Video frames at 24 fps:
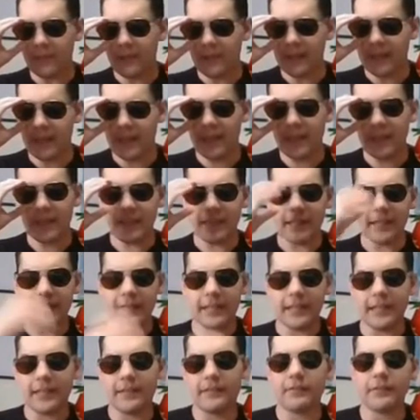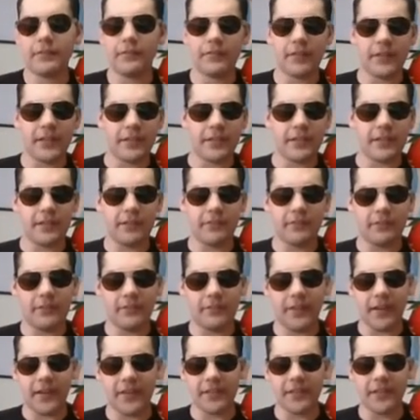and uh, yeah, we found an we
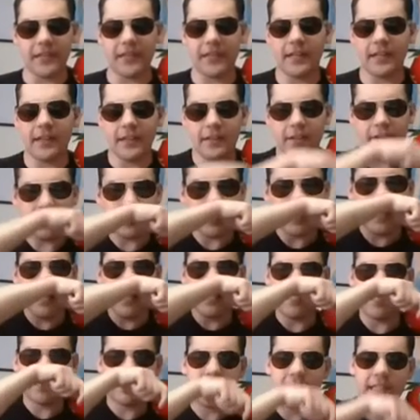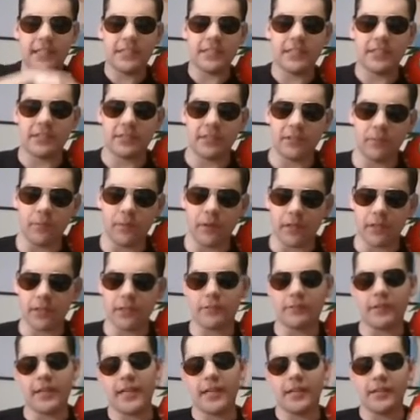founded it an arcade and just kind of generally walked
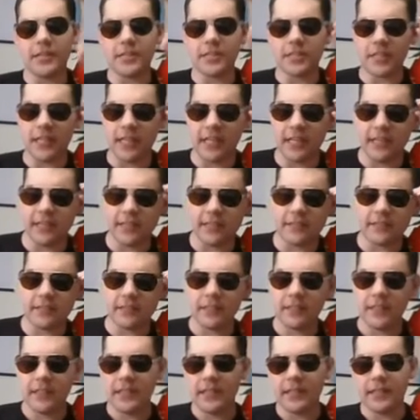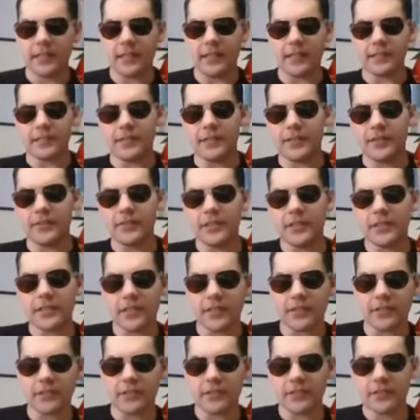around and chatted, got to know each
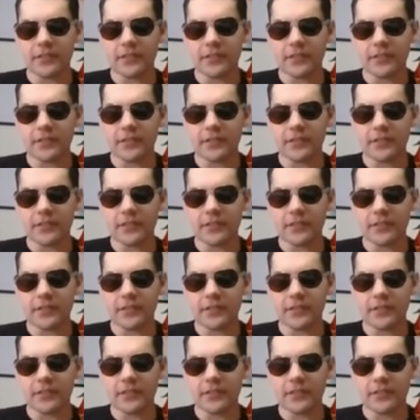other.